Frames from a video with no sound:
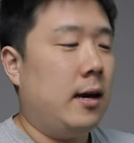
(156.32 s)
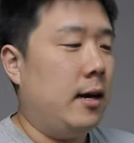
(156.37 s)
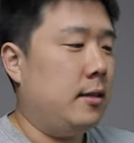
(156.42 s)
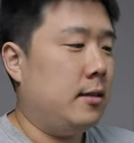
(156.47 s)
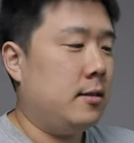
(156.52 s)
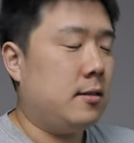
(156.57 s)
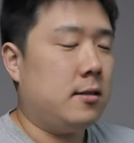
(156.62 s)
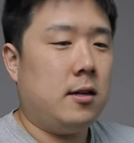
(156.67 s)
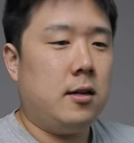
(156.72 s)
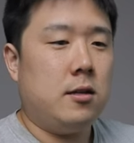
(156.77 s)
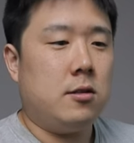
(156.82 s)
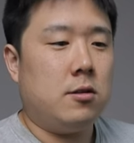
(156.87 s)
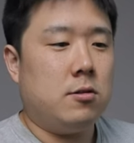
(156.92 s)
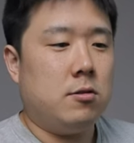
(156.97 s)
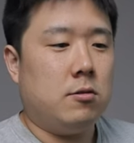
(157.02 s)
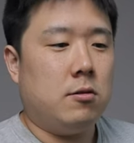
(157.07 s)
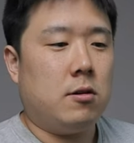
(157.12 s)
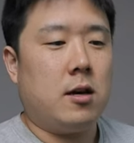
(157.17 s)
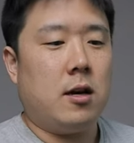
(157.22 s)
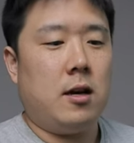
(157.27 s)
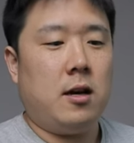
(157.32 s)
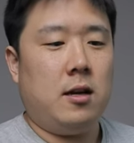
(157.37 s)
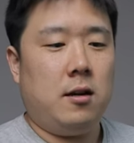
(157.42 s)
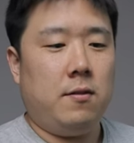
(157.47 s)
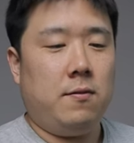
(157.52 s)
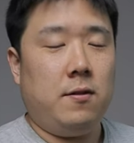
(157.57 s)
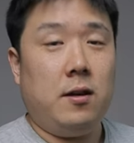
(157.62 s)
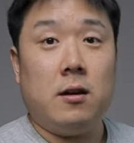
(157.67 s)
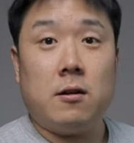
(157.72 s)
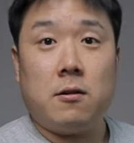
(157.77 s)
I decided to kind
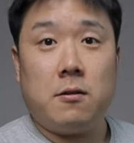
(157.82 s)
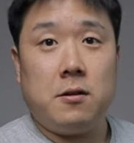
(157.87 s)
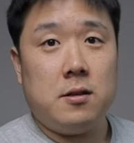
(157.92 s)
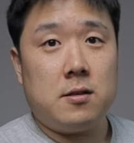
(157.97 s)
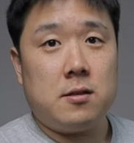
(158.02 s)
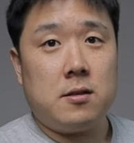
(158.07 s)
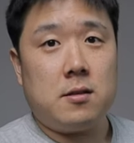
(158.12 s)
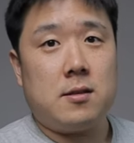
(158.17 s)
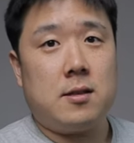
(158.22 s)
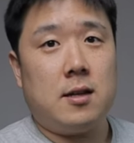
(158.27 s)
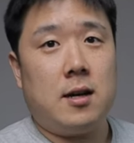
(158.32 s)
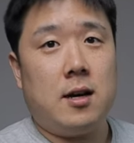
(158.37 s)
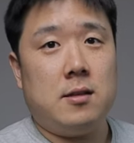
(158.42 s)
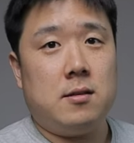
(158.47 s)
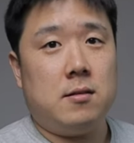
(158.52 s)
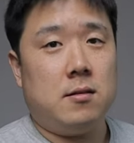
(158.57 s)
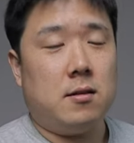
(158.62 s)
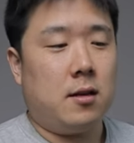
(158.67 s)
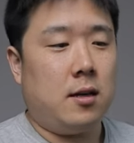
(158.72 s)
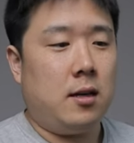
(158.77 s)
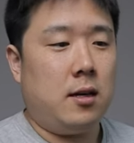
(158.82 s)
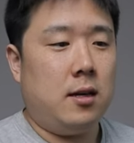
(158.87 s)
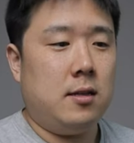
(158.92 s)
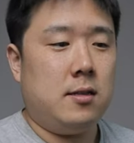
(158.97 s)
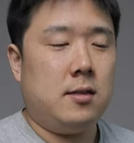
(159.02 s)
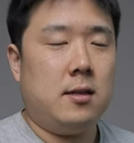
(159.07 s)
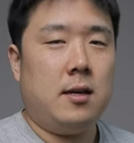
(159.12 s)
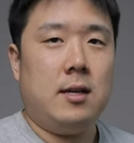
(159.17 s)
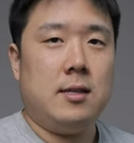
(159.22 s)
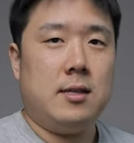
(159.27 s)
of increase the size of the
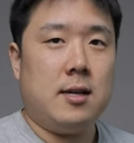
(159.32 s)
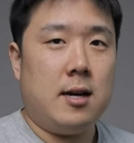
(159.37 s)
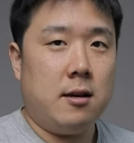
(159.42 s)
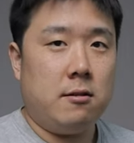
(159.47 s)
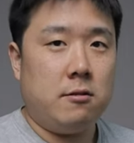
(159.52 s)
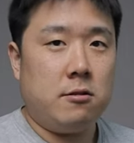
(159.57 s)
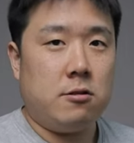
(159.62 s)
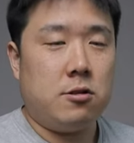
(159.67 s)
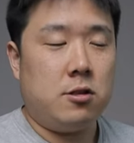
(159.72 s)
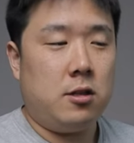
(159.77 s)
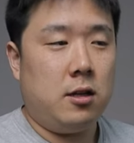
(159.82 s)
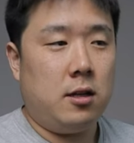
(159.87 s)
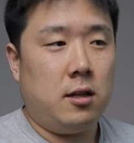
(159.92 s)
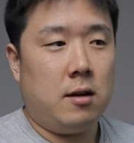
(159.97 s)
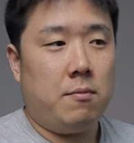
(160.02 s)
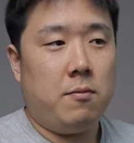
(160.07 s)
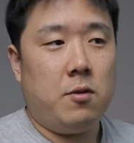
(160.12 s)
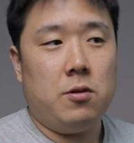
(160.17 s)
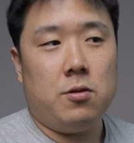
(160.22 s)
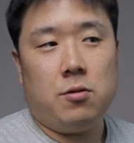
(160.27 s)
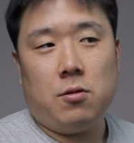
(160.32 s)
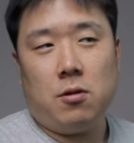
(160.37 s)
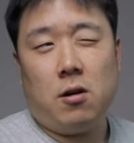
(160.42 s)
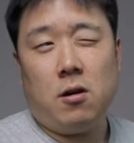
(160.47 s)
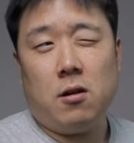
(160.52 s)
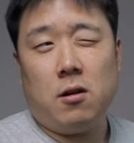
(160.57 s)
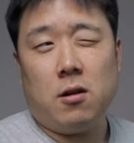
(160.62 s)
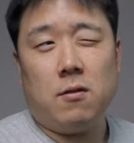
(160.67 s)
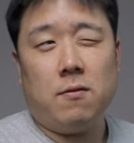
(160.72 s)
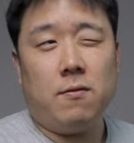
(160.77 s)
case, as I understand I'm no
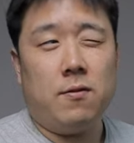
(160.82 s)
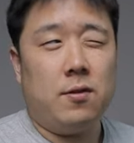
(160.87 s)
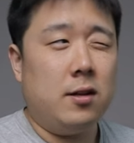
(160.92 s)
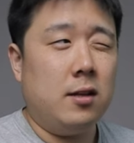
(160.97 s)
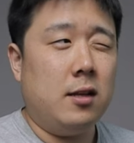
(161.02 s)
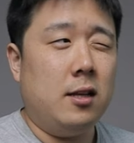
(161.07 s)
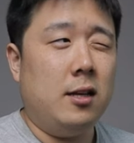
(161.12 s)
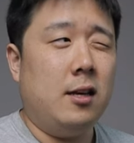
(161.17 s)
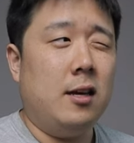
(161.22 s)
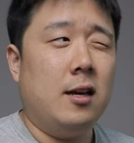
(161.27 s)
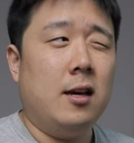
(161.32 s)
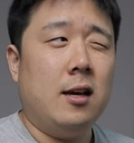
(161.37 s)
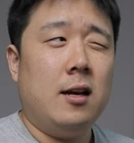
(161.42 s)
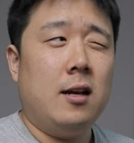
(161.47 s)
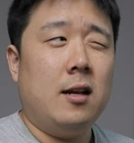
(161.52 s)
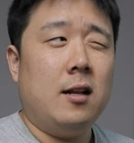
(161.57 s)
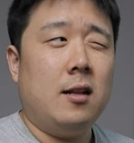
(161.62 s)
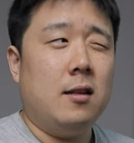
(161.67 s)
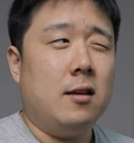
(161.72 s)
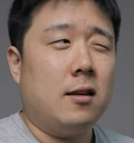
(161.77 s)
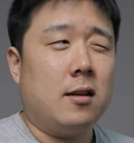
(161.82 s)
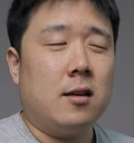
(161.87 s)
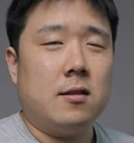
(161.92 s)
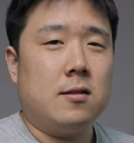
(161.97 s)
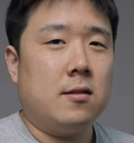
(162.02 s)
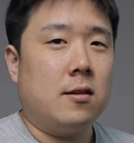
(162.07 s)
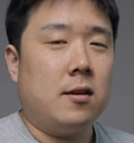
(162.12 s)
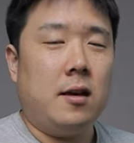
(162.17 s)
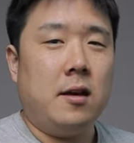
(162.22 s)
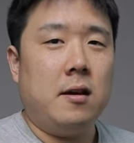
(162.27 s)
longer really looking
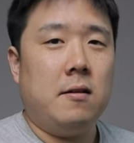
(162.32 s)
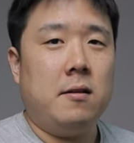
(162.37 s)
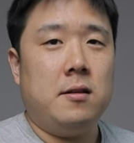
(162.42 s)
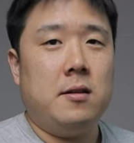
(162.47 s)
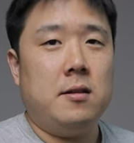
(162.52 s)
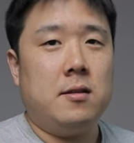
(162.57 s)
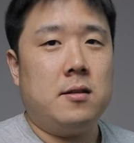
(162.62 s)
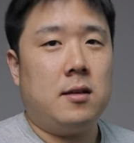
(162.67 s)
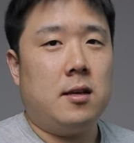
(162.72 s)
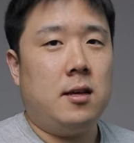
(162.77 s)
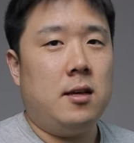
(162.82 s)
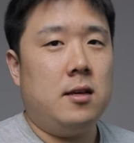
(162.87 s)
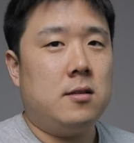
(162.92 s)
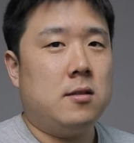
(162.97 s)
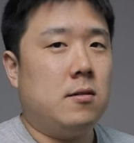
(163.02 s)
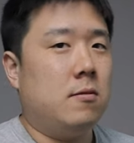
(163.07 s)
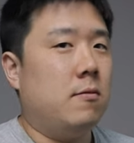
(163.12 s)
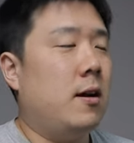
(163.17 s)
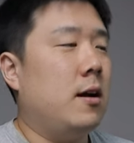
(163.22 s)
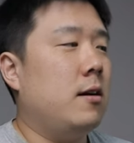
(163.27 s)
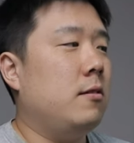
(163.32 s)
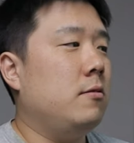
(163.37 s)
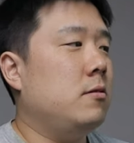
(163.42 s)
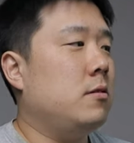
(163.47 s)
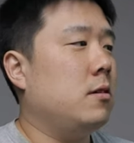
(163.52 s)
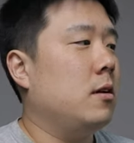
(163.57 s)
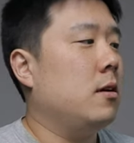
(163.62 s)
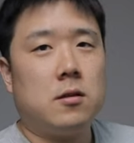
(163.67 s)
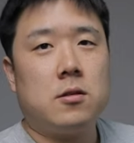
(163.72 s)
to carry this case around.